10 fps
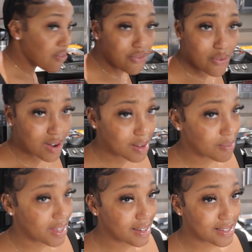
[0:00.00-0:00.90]
40
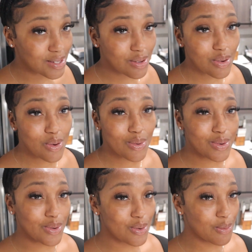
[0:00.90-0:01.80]
minutes. Who
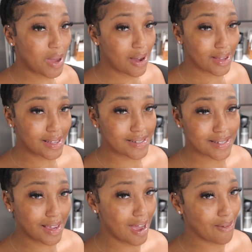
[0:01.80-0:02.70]
knew pound cakes
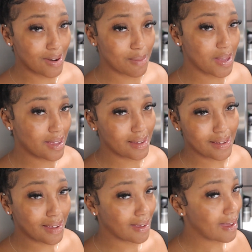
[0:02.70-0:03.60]
took an hour to make?